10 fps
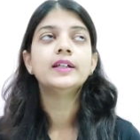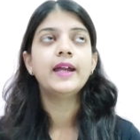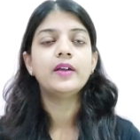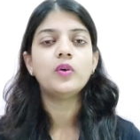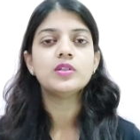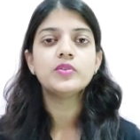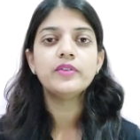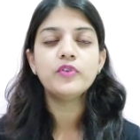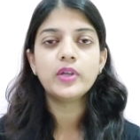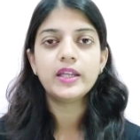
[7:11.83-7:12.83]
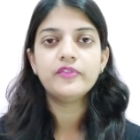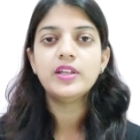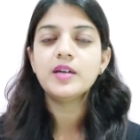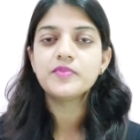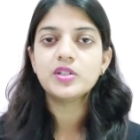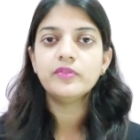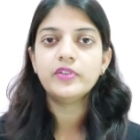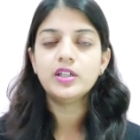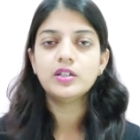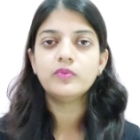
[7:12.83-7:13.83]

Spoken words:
And also if you carefully observe here,